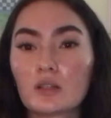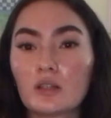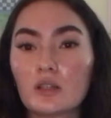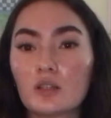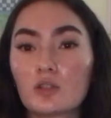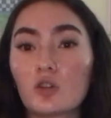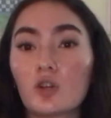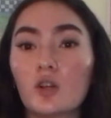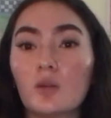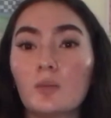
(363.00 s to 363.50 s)

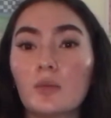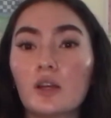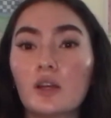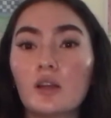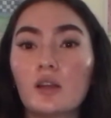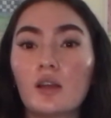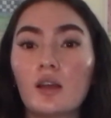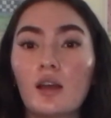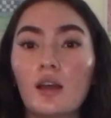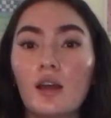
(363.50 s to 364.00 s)
determine
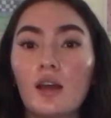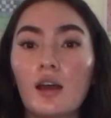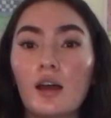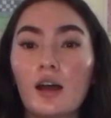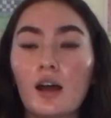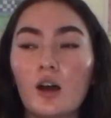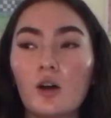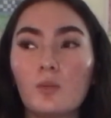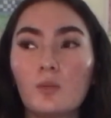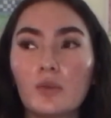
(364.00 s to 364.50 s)

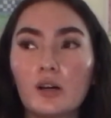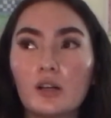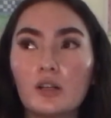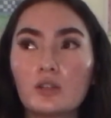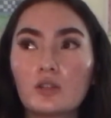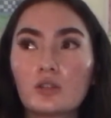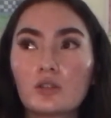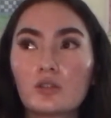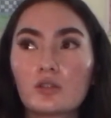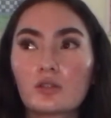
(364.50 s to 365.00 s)
how
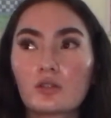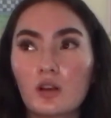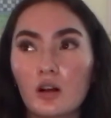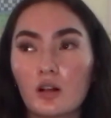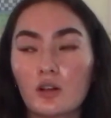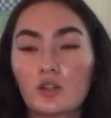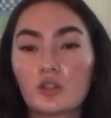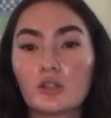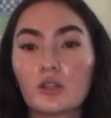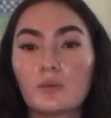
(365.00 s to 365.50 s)
much
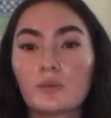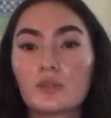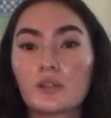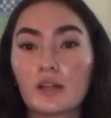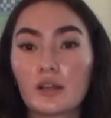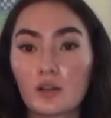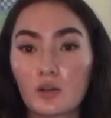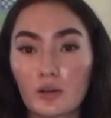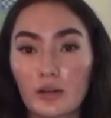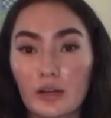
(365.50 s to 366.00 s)
scholarships
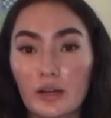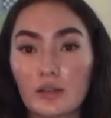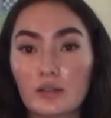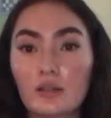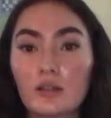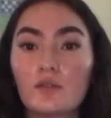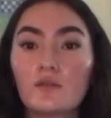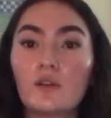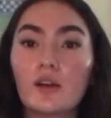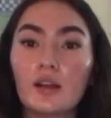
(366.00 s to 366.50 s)
and grants
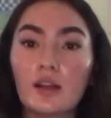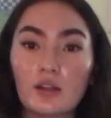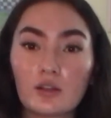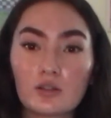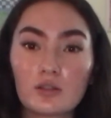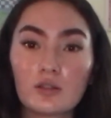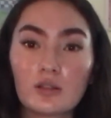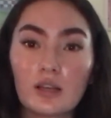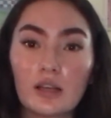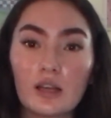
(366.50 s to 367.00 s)
and
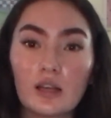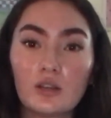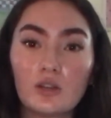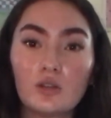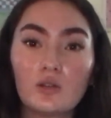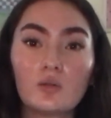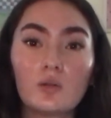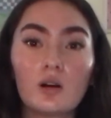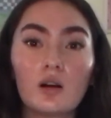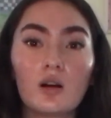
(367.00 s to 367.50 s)
financial aid
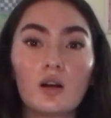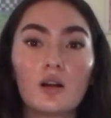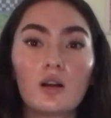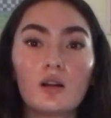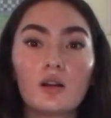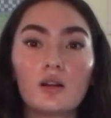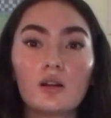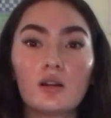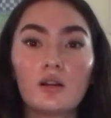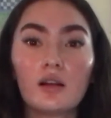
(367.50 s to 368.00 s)
you
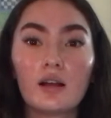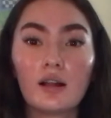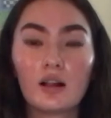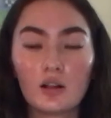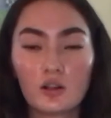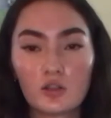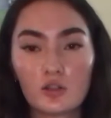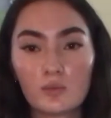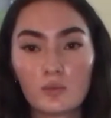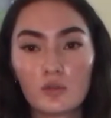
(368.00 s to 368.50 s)
are
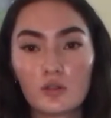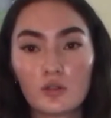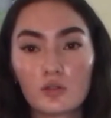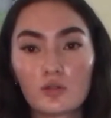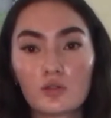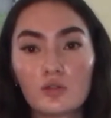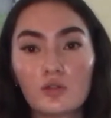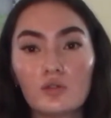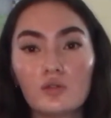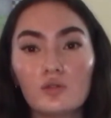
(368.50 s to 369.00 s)
eligible
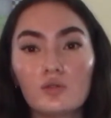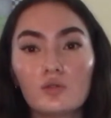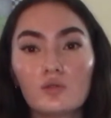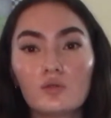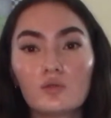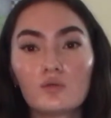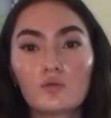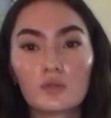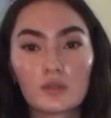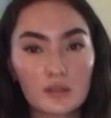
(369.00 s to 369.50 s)
to
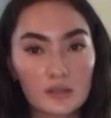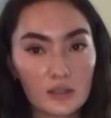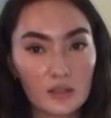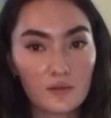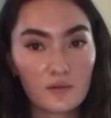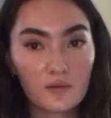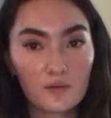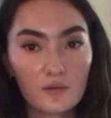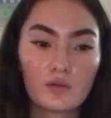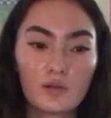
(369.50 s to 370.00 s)
receive.
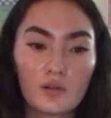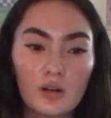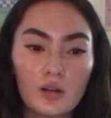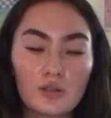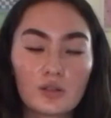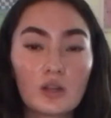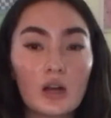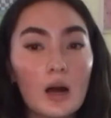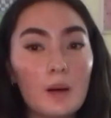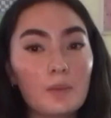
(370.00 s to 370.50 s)
On
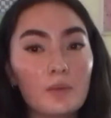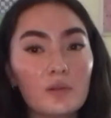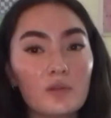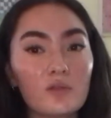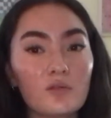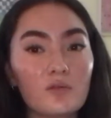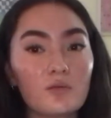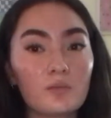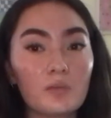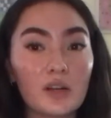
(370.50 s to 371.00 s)
top
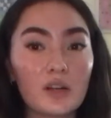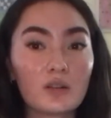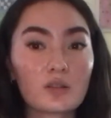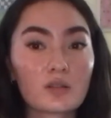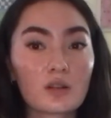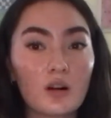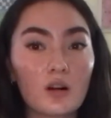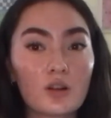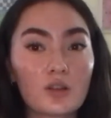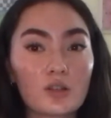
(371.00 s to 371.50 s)
of merit
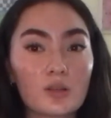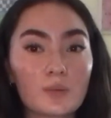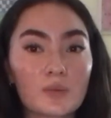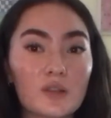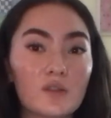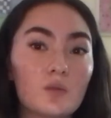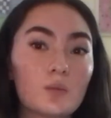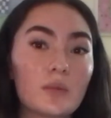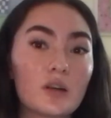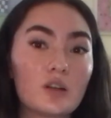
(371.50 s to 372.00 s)
scholarships
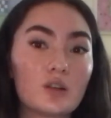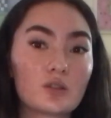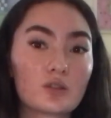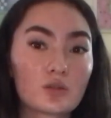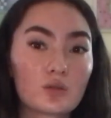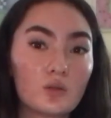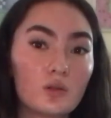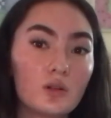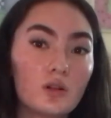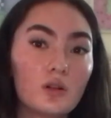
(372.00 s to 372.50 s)
given by your
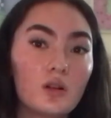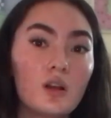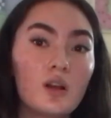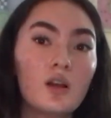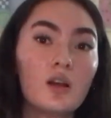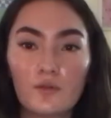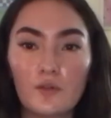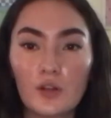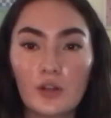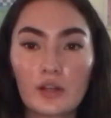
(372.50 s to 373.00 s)
school,
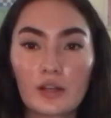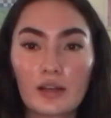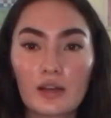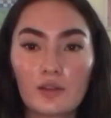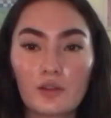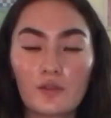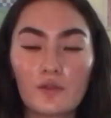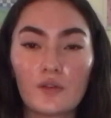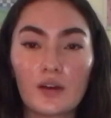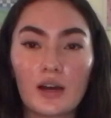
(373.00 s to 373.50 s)
filling out
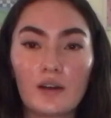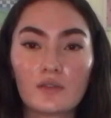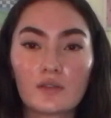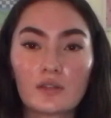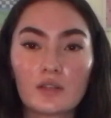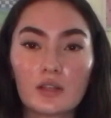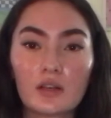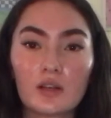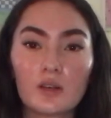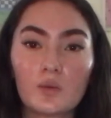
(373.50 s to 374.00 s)
the
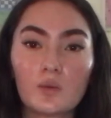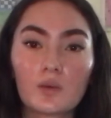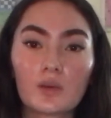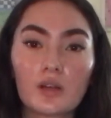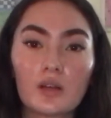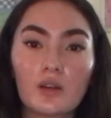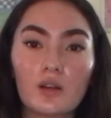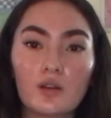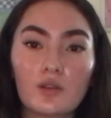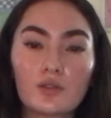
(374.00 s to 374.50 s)
FAFSA
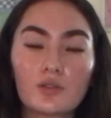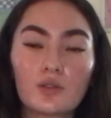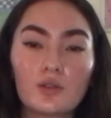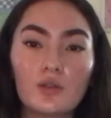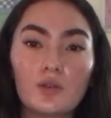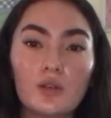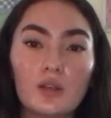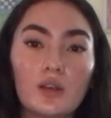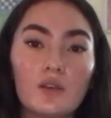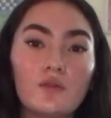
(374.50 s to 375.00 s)
can also
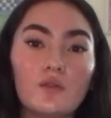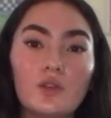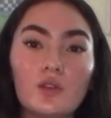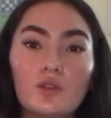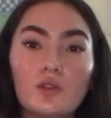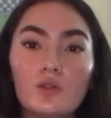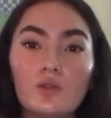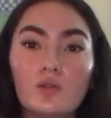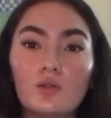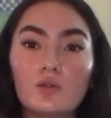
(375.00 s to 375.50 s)
give you,
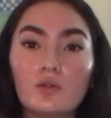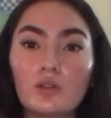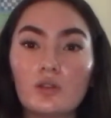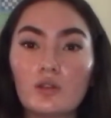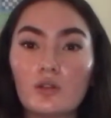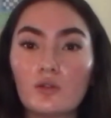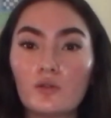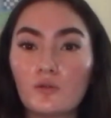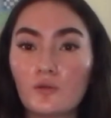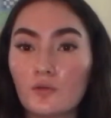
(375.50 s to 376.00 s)
you
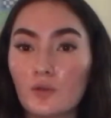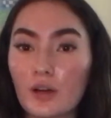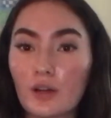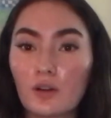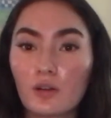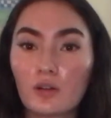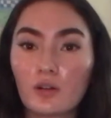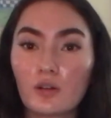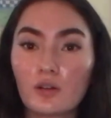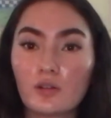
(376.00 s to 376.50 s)
know,
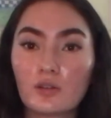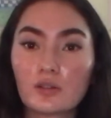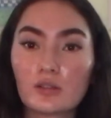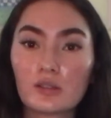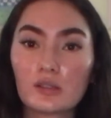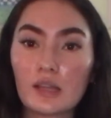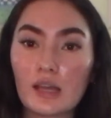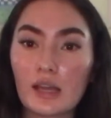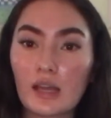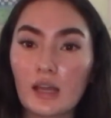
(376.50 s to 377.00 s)
federal,
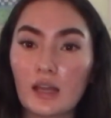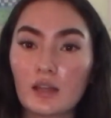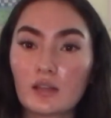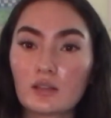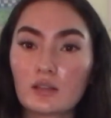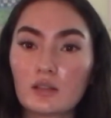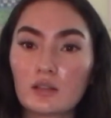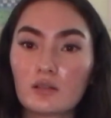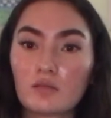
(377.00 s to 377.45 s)
state,